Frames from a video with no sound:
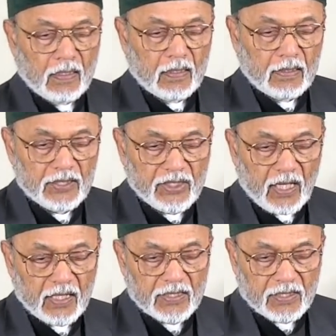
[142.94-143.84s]
The
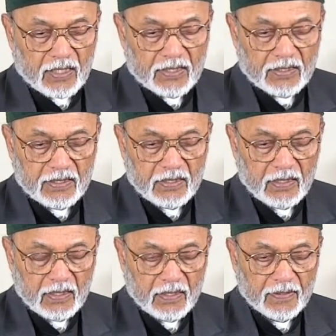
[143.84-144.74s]
Janissars,
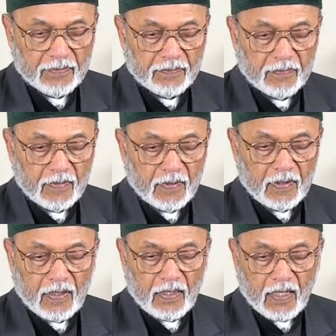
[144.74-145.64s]
the